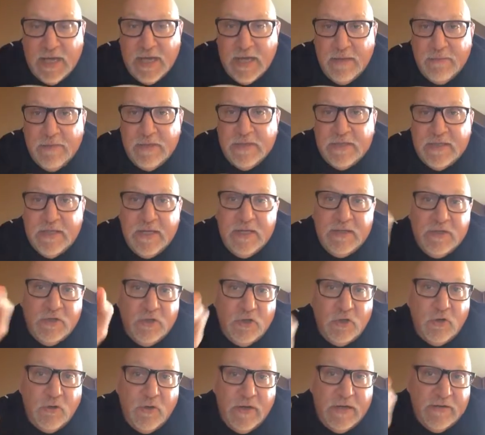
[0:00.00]
Hammons, and
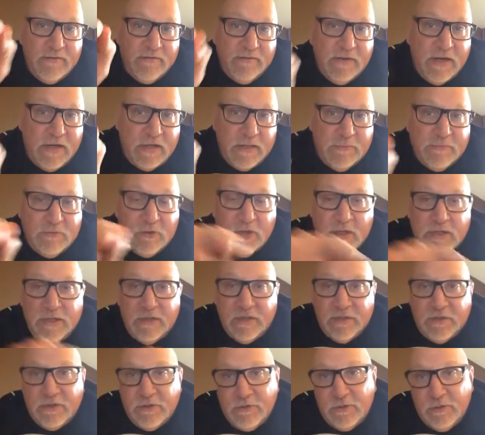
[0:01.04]
join Fired Up
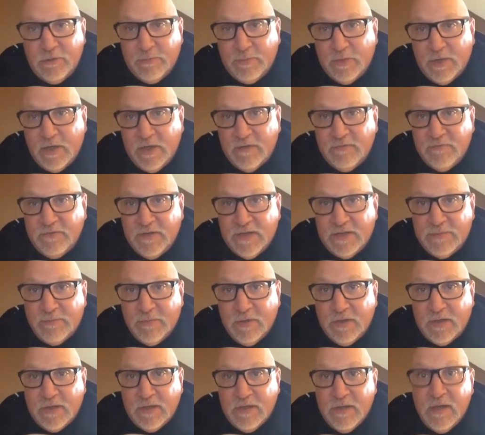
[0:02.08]
Truckers group on
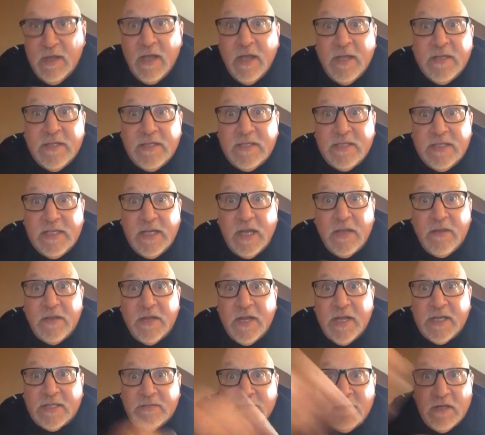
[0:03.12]
Facebook. See you on the
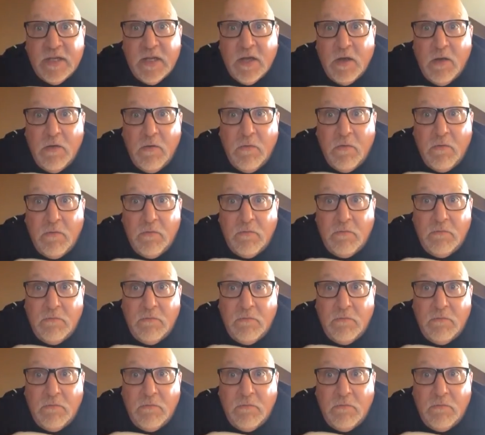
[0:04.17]
next video.